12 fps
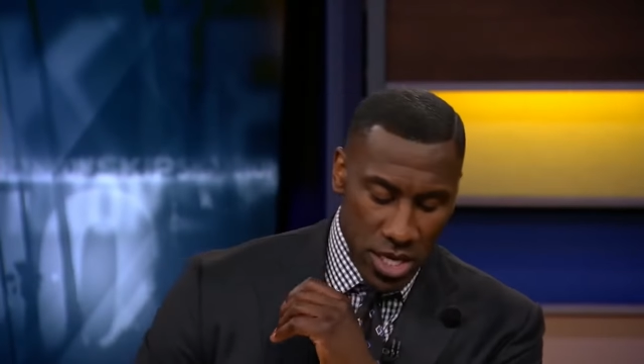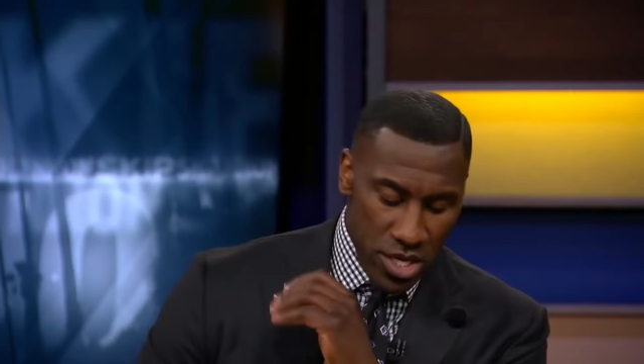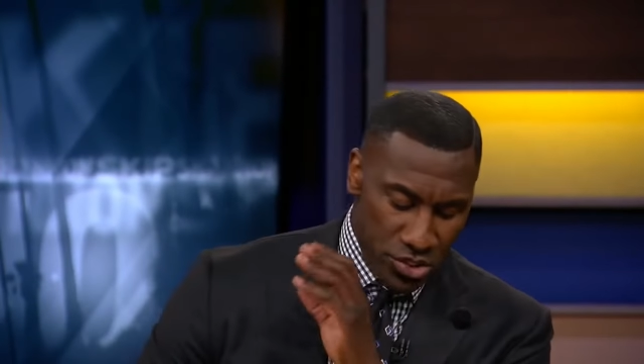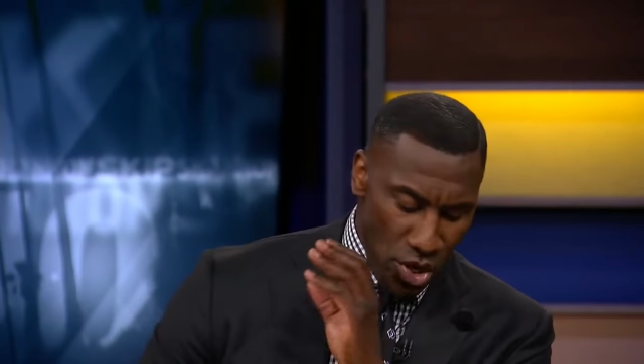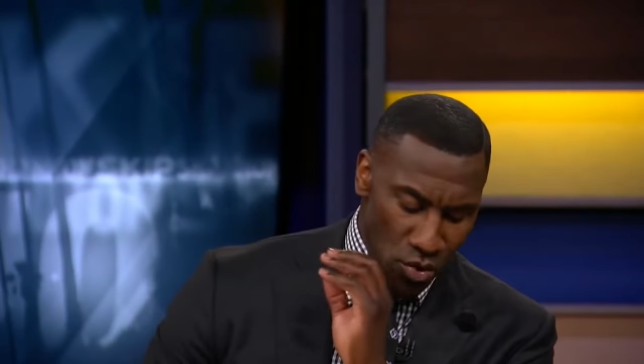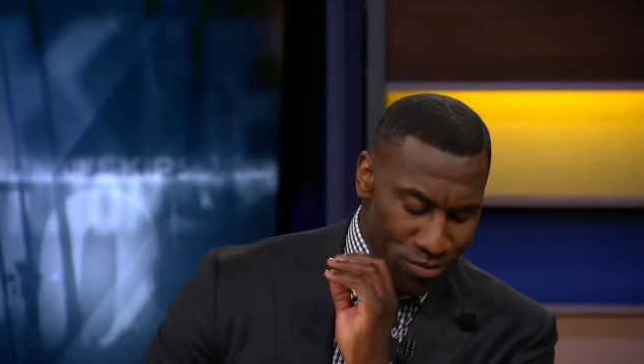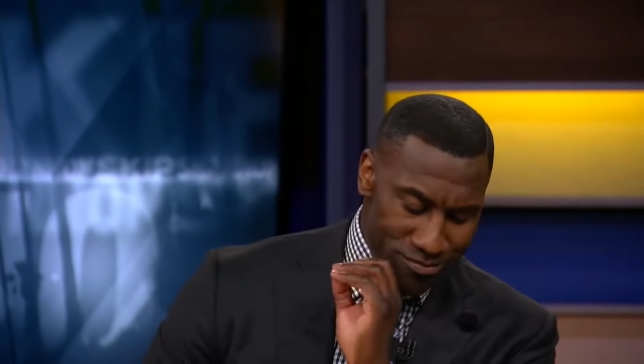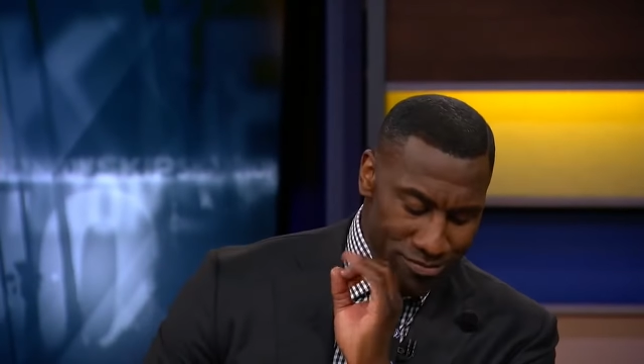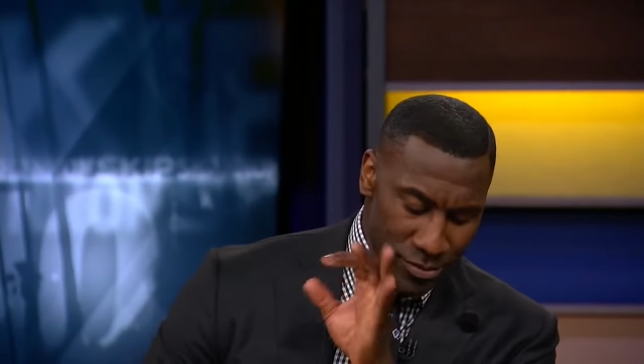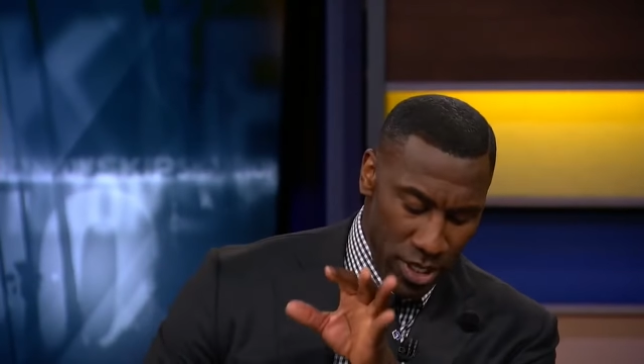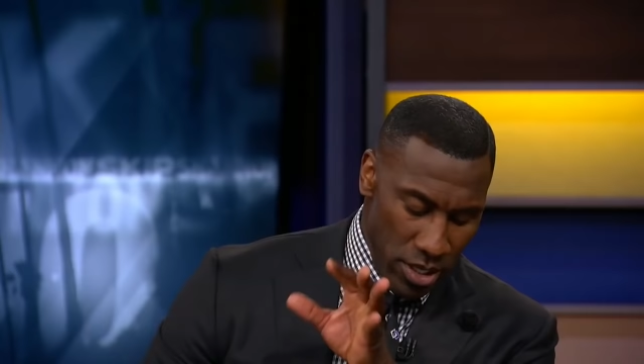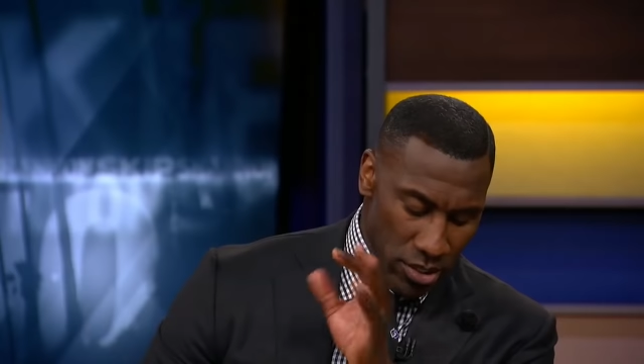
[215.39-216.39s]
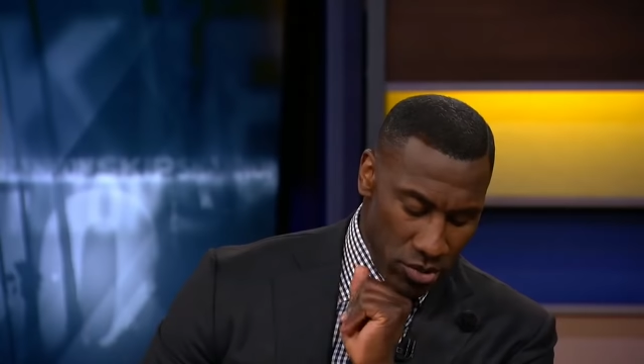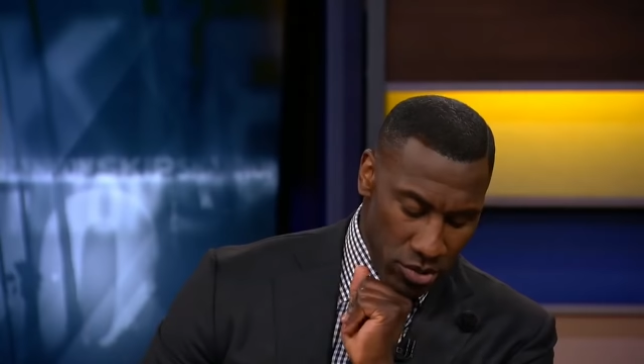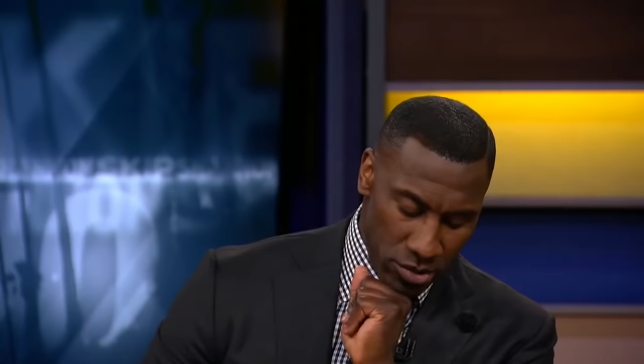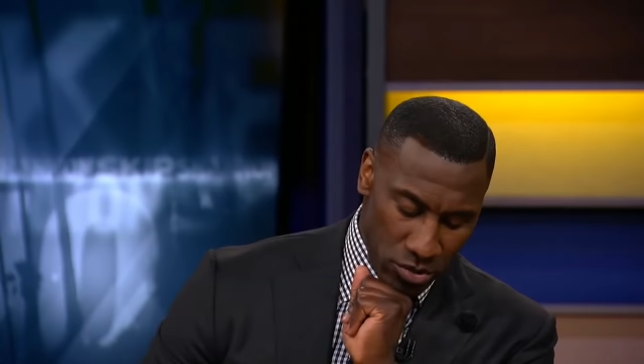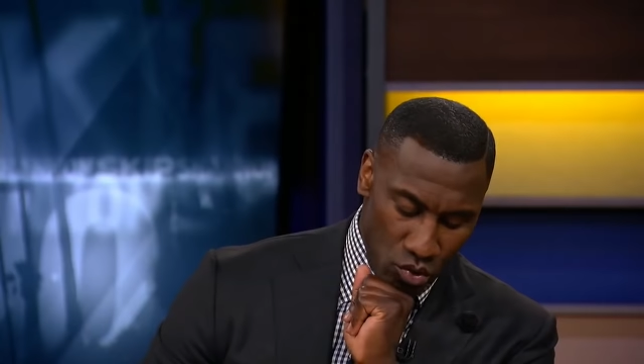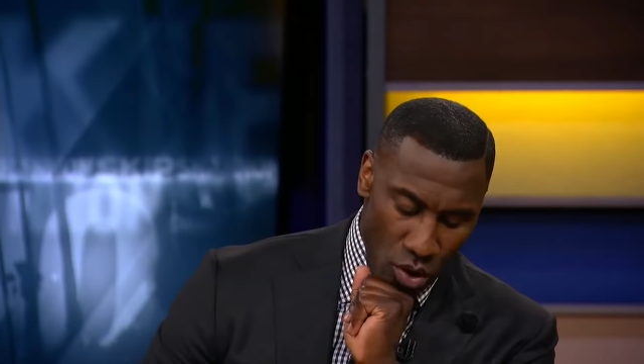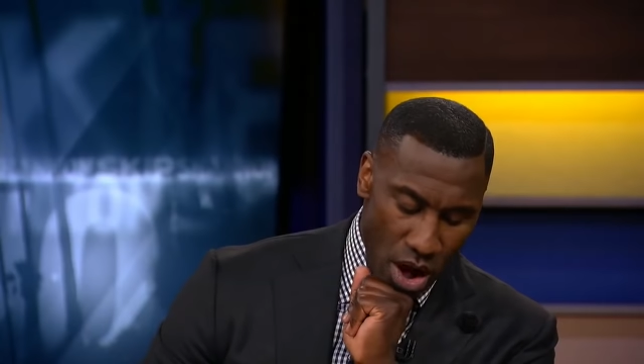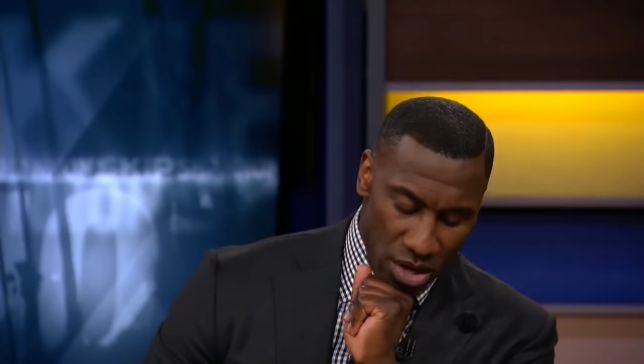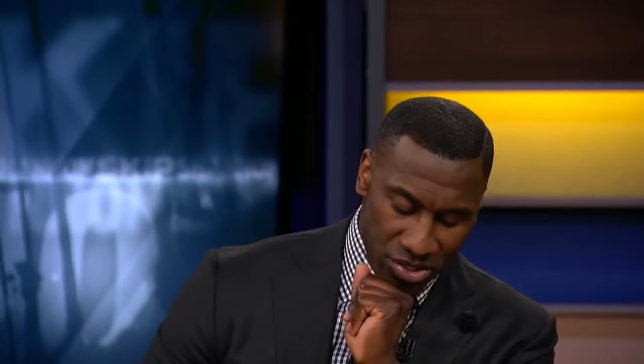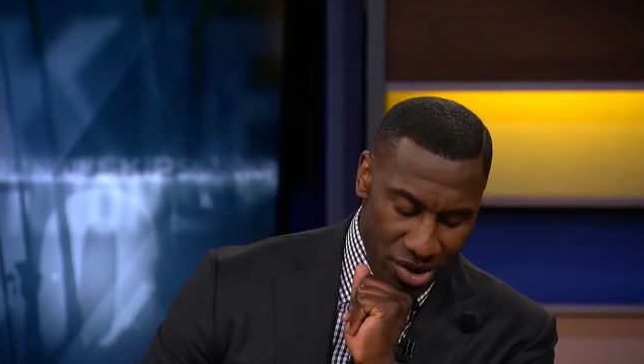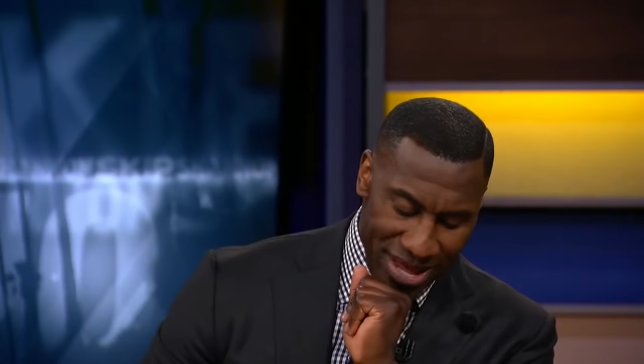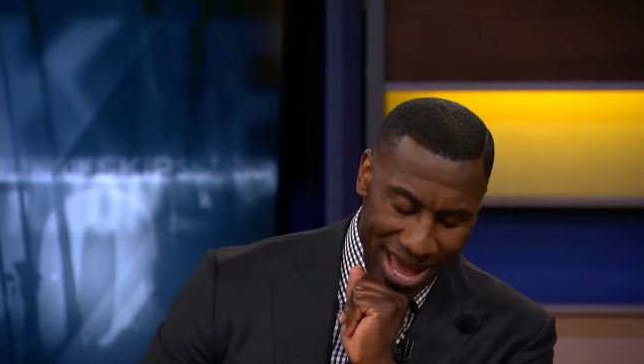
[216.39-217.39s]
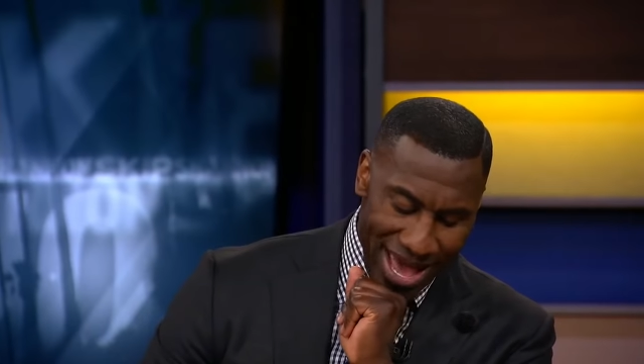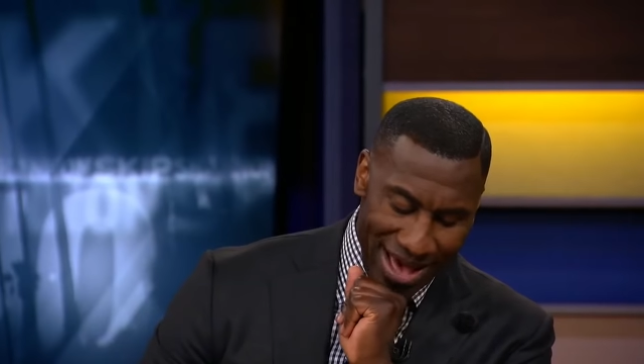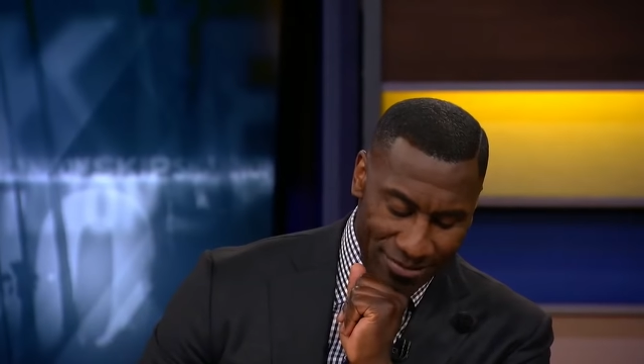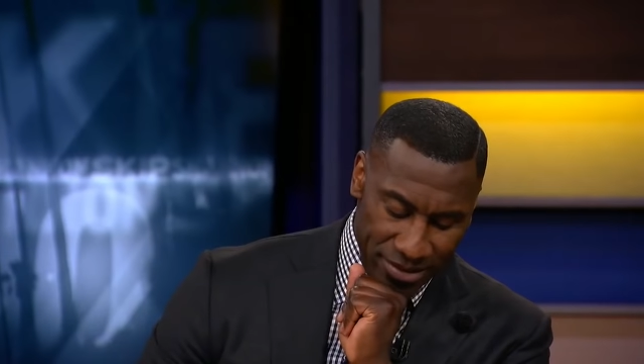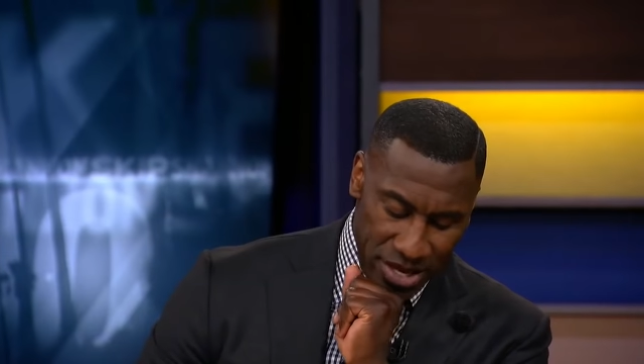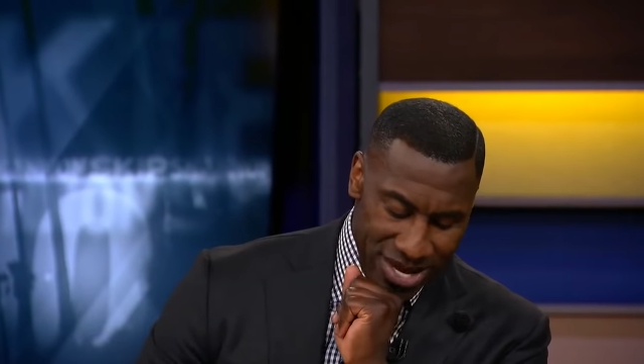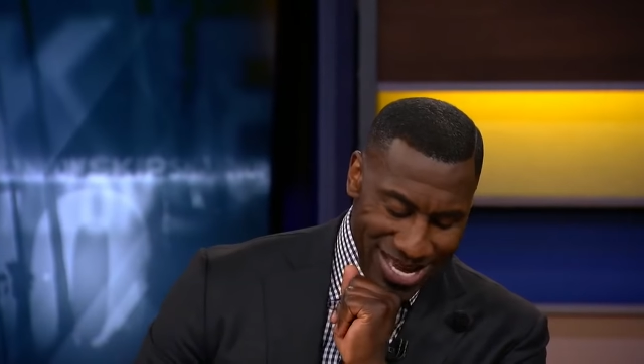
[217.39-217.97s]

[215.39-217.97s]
So look, Gronk's gonna have,